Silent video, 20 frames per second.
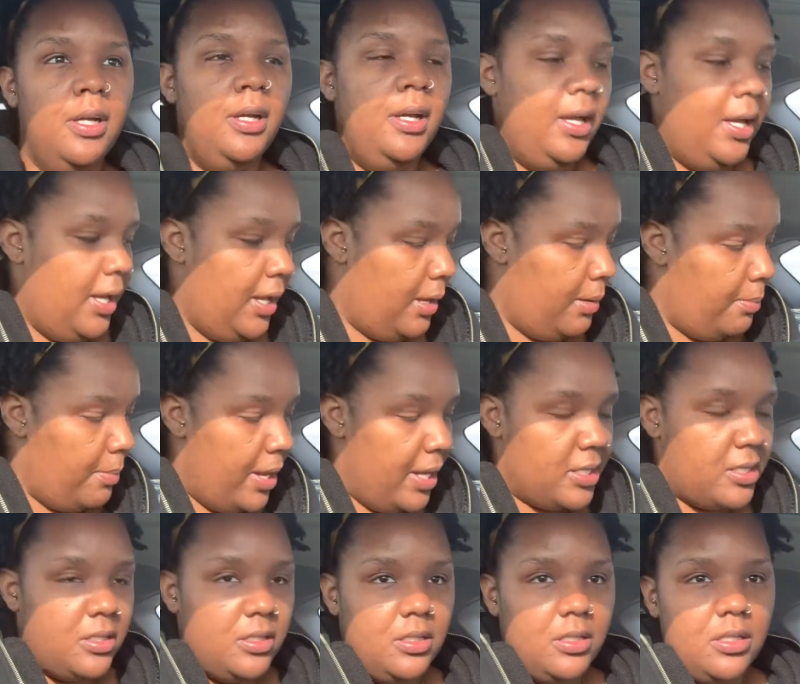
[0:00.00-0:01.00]
it
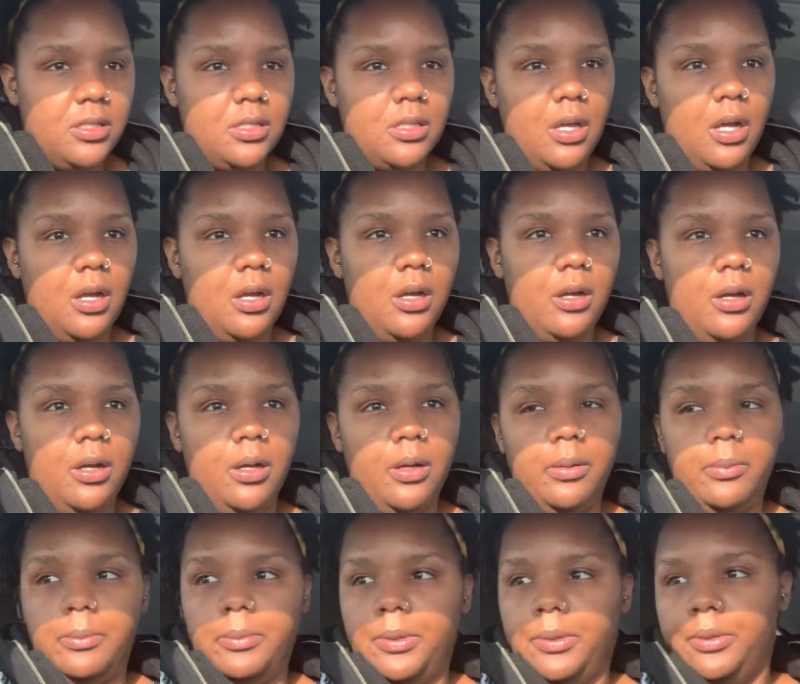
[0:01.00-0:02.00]
matches
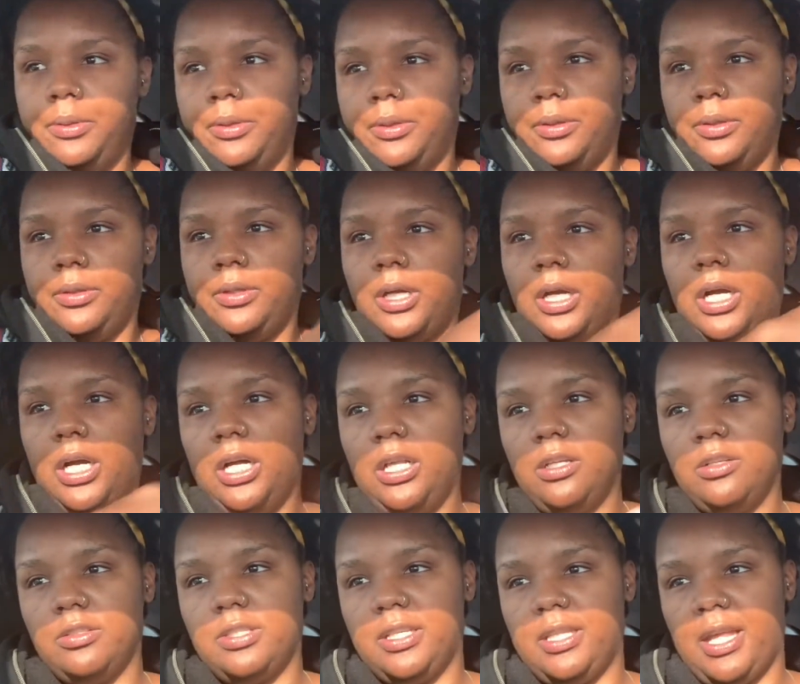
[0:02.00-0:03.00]
um the
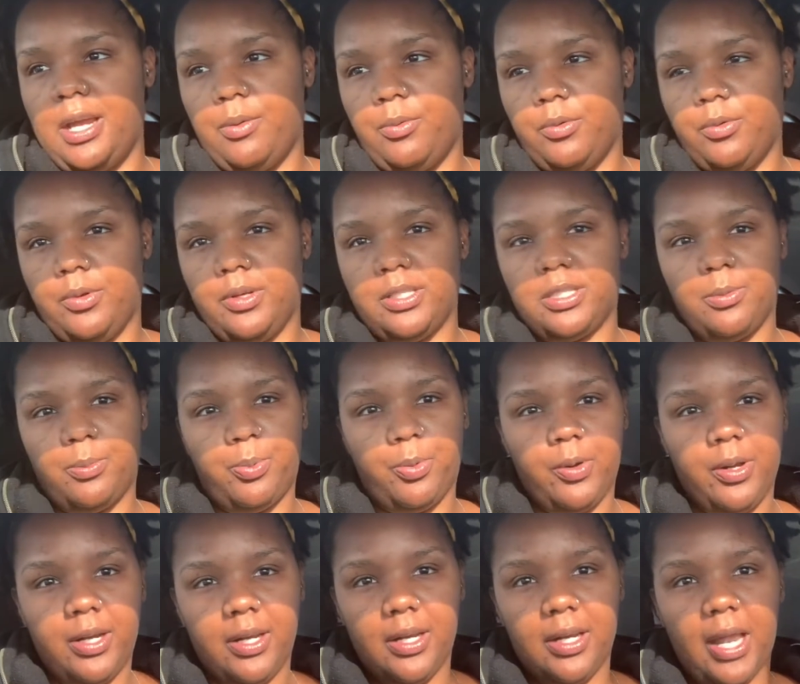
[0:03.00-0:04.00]
colors in that room. It's a
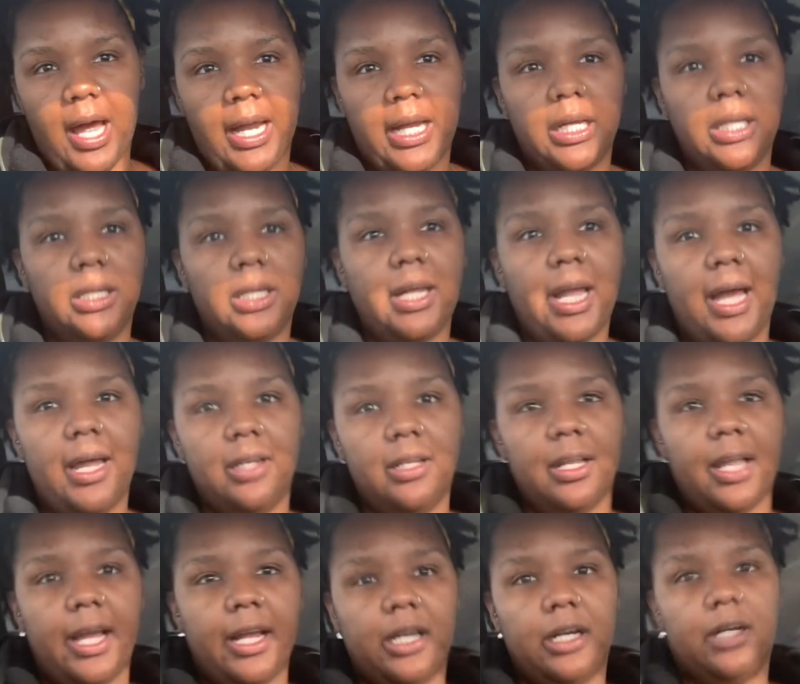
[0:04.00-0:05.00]
pretty, like, kind of
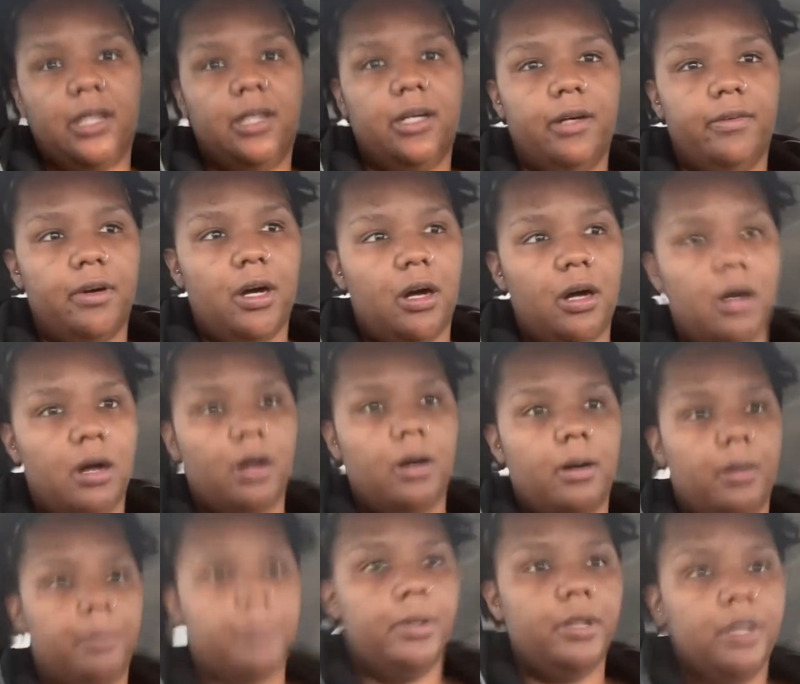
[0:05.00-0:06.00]
like a, um,
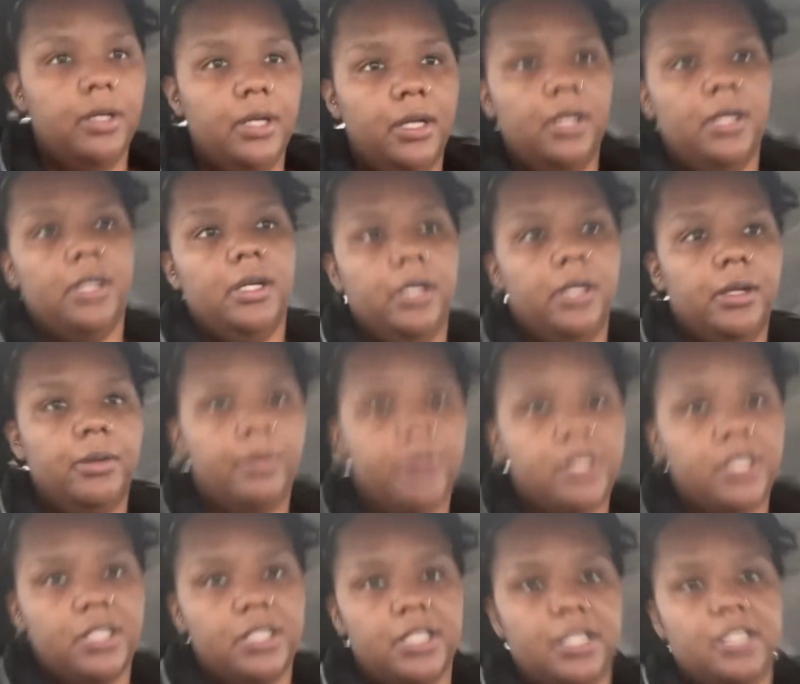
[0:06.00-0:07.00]
which
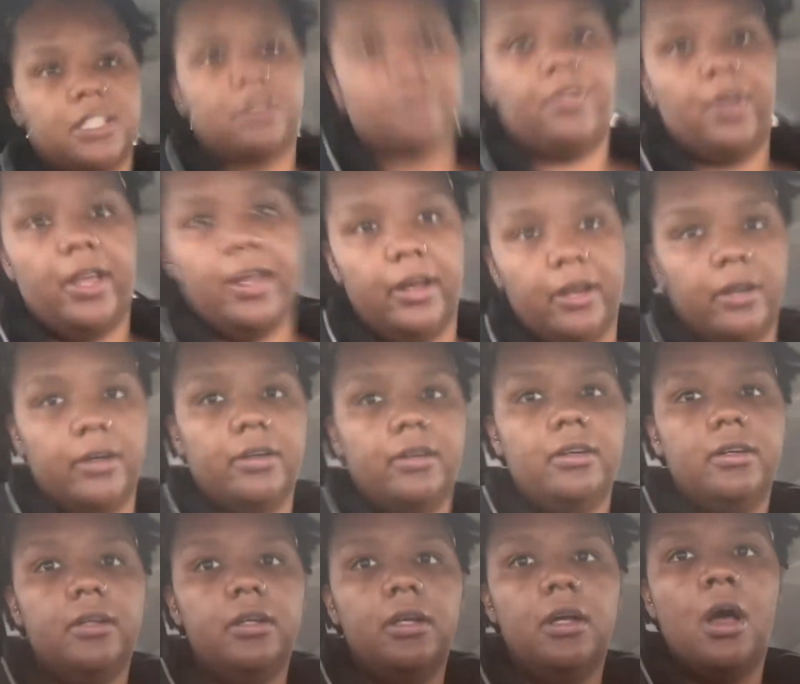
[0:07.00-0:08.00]
it just fell.
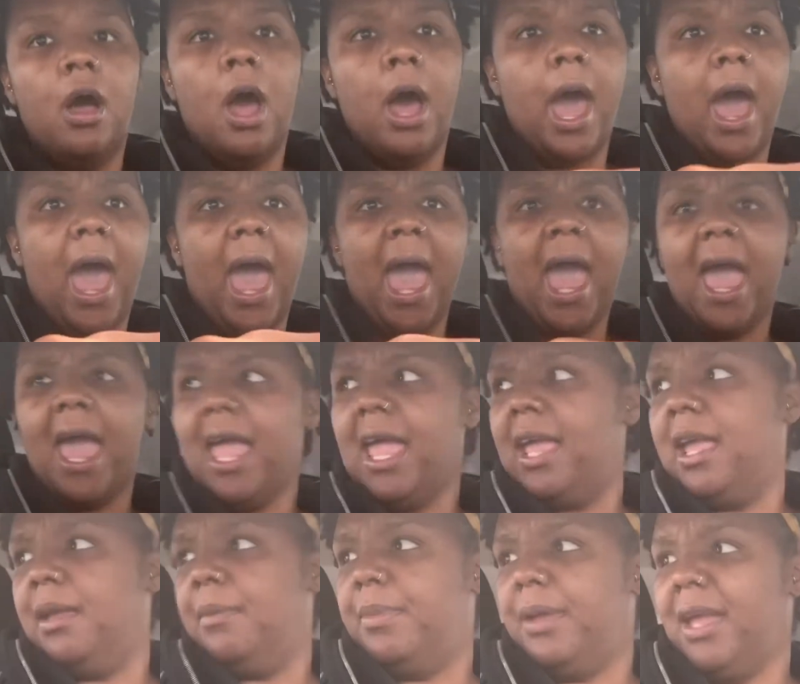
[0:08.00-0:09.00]

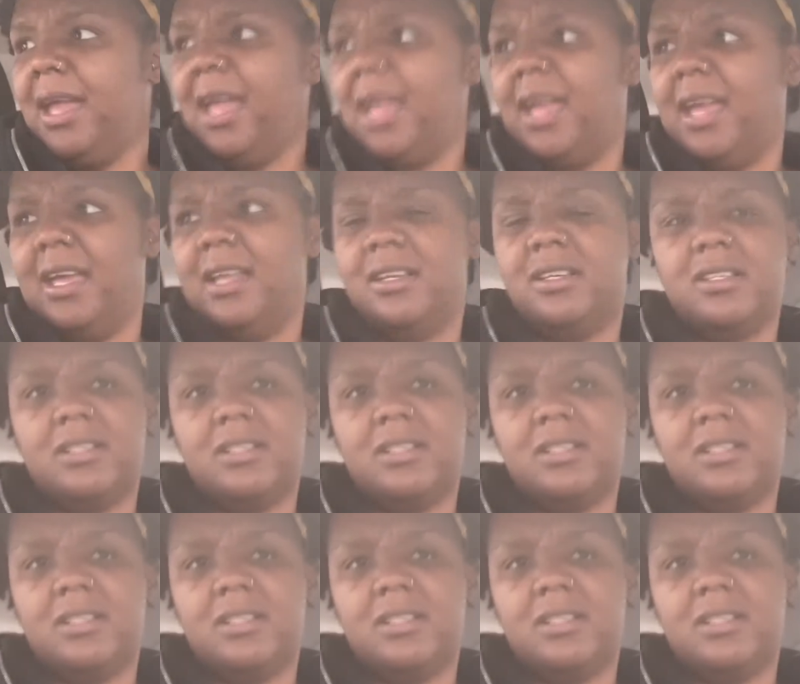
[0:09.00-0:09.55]
Hey, bitch.